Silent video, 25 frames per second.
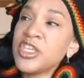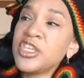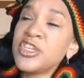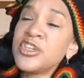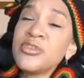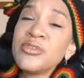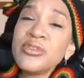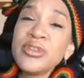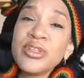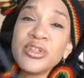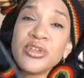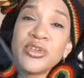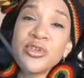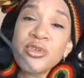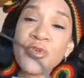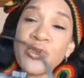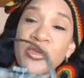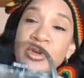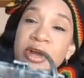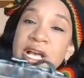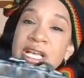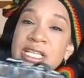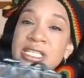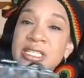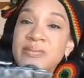cute little
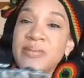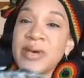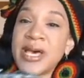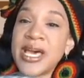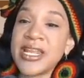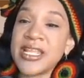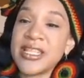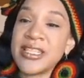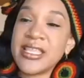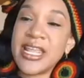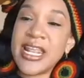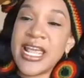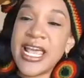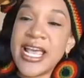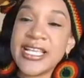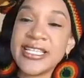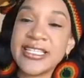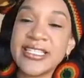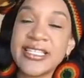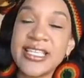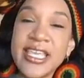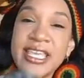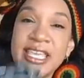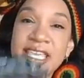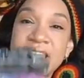crossbody that
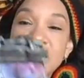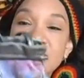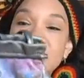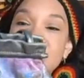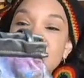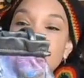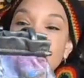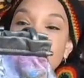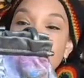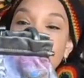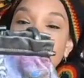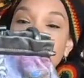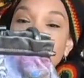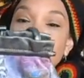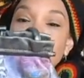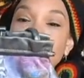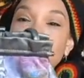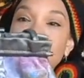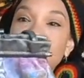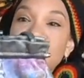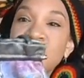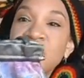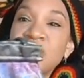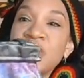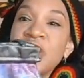has the kiss
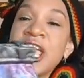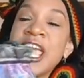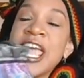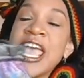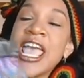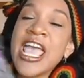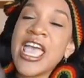closure.